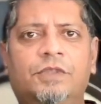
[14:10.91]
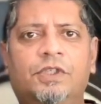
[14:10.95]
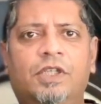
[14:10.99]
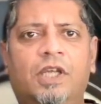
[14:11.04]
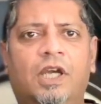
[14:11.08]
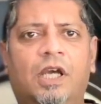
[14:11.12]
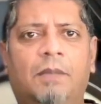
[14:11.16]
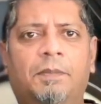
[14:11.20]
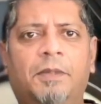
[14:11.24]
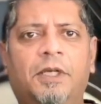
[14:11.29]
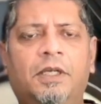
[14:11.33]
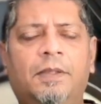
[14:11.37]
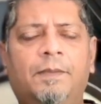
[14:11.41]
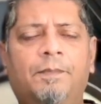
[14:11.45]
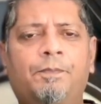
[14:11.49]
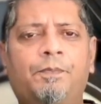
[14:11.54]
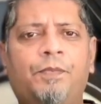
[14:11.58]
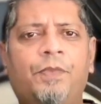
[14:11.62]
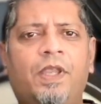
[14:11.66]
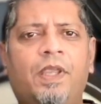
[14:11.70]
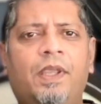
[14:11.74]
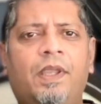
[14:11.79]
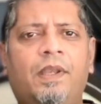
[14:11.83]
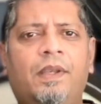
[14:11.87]
dhaba
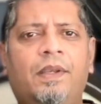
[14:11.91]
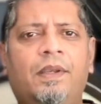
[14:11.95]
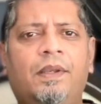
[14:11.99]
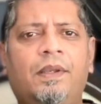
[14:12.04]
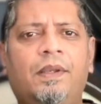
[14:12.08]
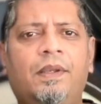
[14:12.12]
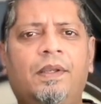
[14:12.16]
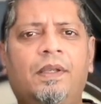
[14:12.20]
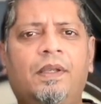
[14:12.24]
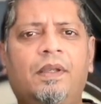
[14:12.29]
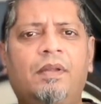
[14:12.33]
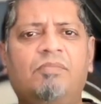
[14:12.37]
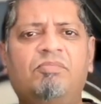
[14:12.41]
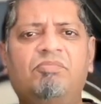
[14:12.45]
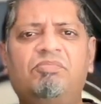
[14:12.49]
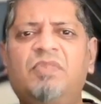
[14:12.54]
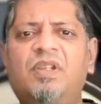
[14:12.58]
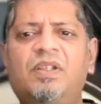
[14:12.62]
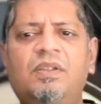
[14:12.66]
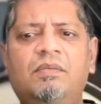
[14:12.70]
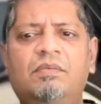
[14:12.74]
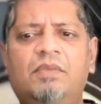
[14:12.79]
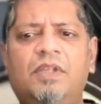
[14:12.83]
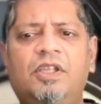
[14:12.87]
and
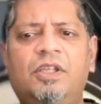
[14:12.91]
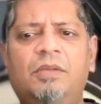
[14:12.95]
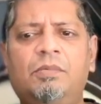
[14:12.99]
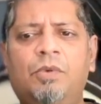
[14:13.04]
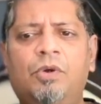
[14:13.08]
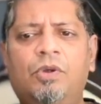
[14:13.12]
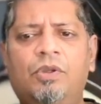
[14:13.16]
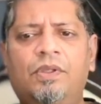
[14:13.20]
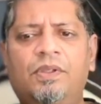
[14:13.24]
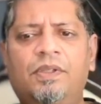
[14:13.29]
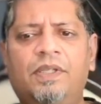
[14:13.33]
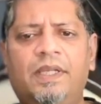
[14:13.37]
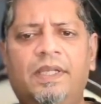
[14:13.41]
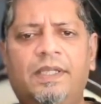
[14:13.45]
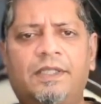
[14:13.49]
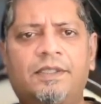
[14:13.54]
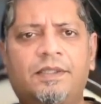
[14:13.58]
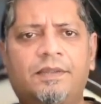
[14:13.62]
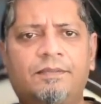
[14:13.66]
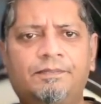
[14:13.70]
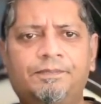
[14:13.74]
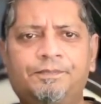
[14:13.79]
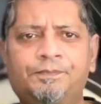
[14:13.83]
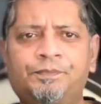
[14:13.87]
nothing more than
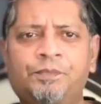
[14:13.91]
that.